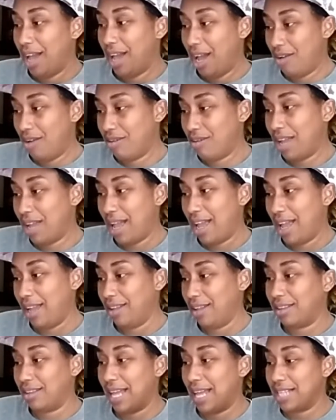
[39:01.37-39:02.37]

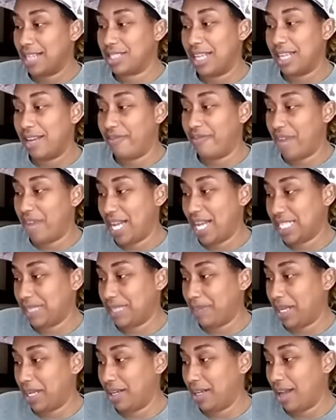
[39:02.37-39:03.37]
Okay, that's an
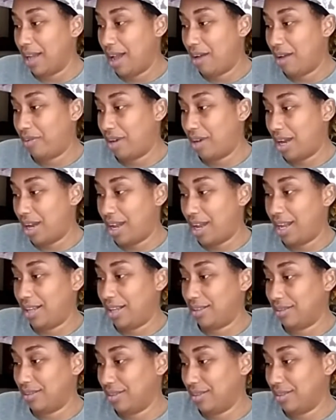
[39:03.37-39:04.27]
investment. All right.